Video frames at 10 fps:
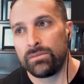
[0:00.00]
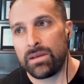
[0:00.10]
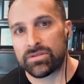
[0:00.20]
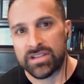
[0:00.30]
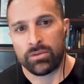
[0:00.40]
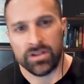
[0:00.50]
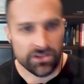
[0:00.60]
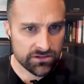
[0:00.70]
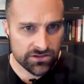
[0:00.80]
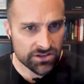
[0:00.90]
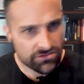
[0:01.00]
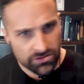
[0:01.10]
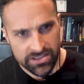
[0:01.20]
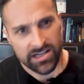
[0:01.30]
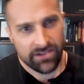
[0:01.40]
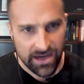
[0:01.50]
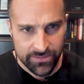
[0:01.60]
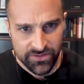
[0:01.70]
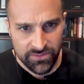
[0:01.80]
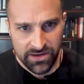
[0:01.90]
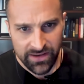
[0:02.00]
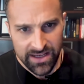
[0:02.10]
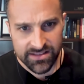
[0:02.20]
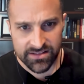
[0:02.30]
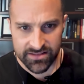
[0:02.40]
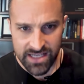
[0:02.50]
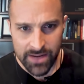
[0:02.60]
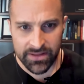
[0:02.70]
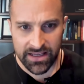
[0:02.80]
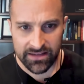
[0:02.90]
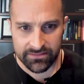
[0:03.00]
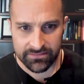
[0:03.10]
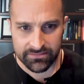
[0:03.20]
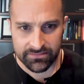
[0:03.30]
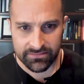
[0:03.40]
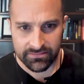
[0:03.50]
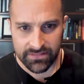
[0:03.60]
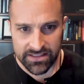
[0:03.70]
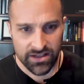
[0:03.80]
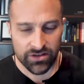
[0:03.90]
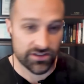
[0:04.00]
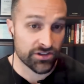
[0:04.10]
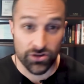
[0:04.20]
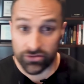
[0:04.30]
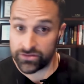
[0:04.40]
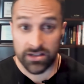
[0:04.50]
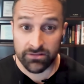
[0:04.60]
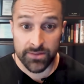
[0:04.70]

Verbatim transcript: people say, well, just throw ten grams of amino acids on top of that. That's, or just go ten